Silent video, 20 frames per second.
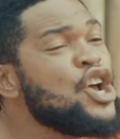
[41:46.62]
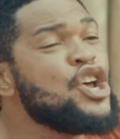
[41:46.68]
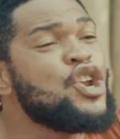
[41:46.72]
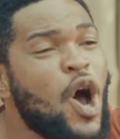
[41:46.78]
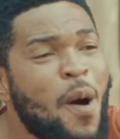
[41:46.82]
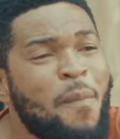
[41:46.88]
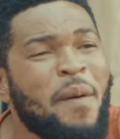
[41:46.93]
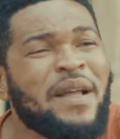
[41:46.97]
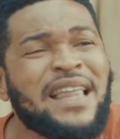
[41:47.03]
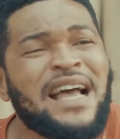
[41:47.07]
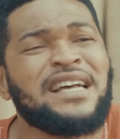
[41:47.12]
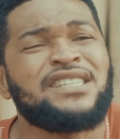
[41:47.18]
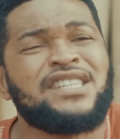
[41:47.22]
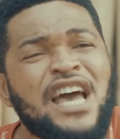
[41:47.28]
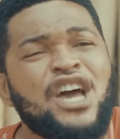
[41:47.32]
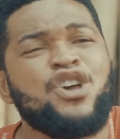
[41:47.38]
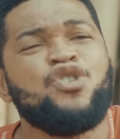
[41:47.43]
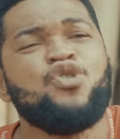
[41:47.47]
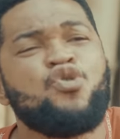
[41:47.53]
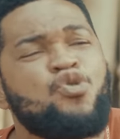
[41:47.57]
You know better
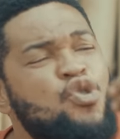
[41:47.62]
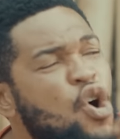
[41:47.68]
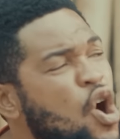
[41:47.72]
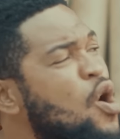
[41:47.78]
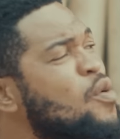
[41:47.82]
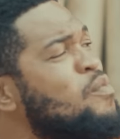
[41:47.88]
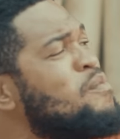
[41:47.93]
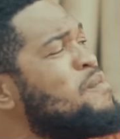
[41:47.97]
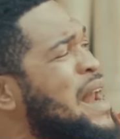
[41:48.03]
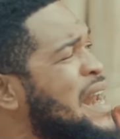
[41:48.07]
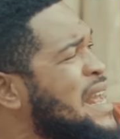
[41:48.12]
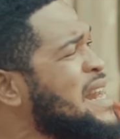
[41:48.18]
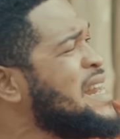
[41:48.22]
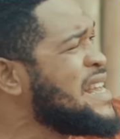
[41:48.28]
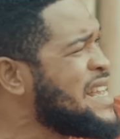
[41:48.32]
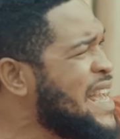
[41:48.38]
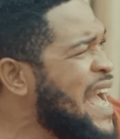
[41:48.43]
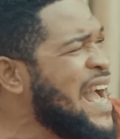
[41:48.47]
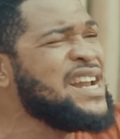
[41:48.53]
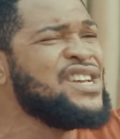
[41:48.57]
say you go marry the
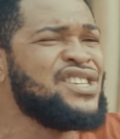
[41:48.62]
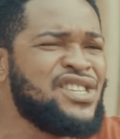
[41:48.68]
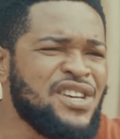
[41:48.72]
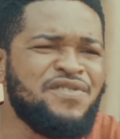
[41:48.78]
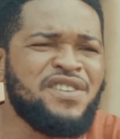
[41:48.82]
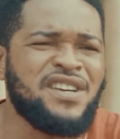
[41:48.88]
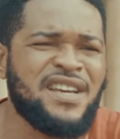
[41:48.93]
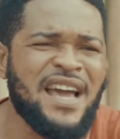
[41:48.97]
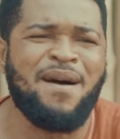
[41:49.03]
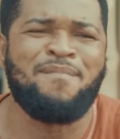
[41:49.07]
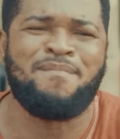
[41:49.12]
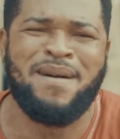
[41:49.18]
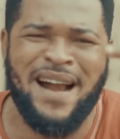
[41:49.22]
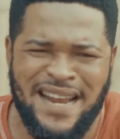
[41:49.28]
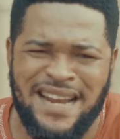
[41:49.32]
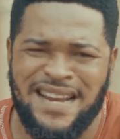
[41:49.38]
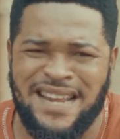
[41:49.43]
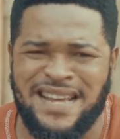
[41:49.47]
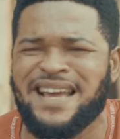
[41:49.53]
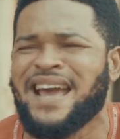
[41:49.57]
girl, deceive the girl,
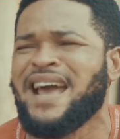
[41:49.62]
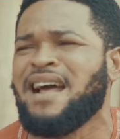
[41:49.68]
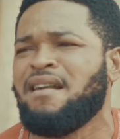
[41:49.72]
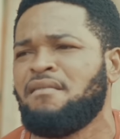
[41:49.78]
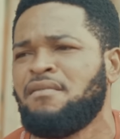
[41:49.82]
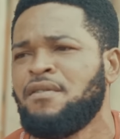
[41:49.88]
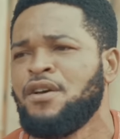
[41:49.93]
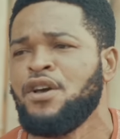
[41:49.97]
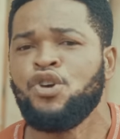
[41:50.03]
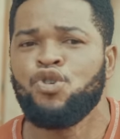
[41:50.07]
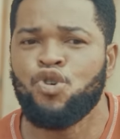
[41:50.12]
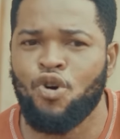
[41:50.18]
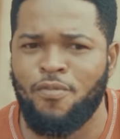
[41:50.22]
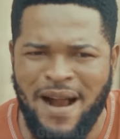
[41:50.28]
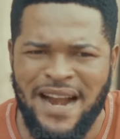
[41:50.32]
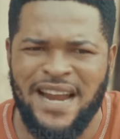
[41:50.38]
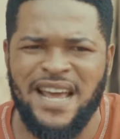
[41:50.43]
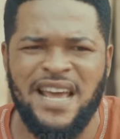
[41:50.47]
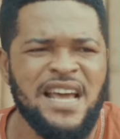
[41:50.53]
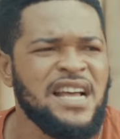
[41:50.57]
marry the girl. You
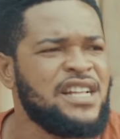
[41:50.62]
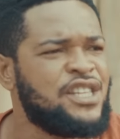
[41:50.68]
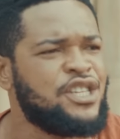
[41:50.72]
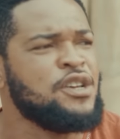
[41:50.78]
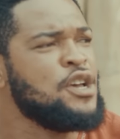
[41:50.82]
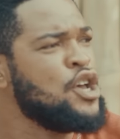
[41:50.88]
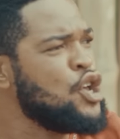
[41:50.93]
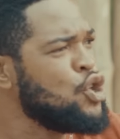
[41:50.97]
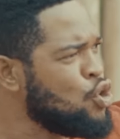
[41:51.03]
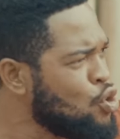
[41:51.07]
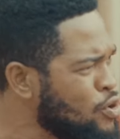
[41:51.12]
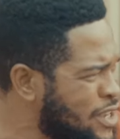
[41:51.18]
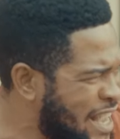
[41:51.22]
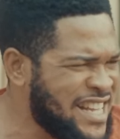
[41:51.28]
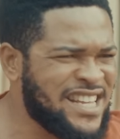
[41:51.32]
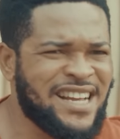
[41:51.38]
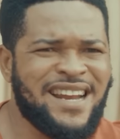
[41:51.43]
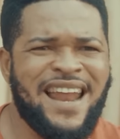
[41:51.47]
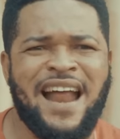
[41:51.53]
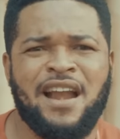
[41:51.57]
marry it, you
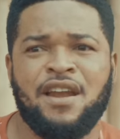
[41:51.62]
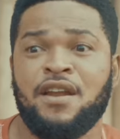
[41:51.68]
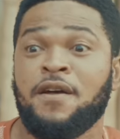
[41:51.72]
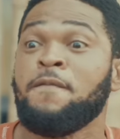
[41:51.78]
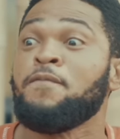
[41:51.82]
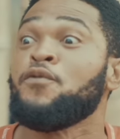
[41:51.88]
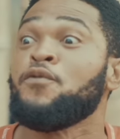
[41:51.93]
get land.